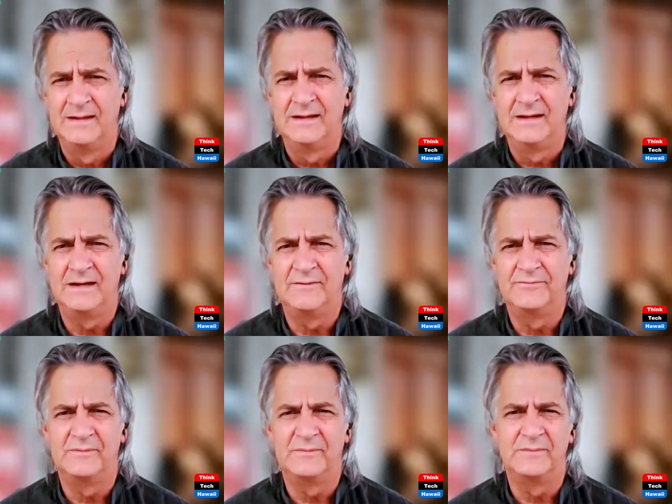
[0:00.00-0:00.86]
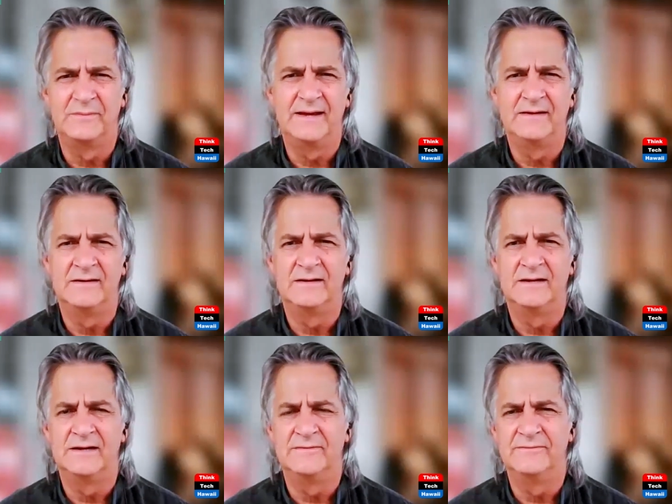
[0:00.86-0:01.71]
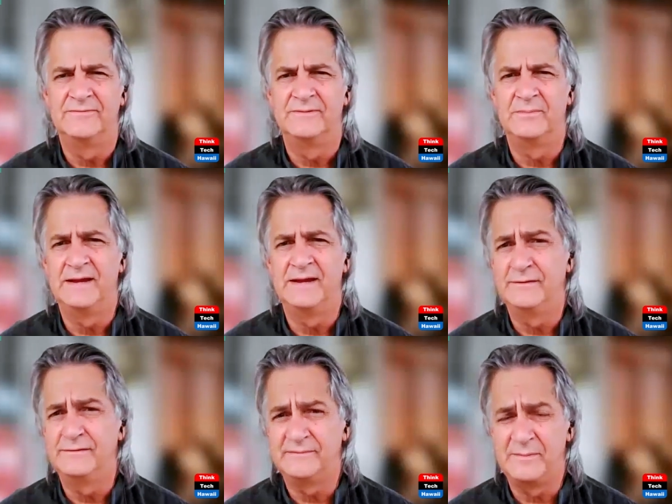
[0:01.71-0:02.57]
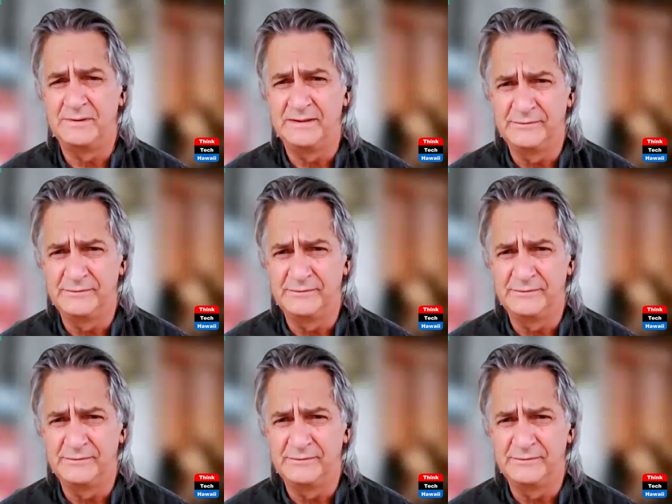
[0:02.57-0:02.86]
uh, from the mayor of the mayors of, I believe,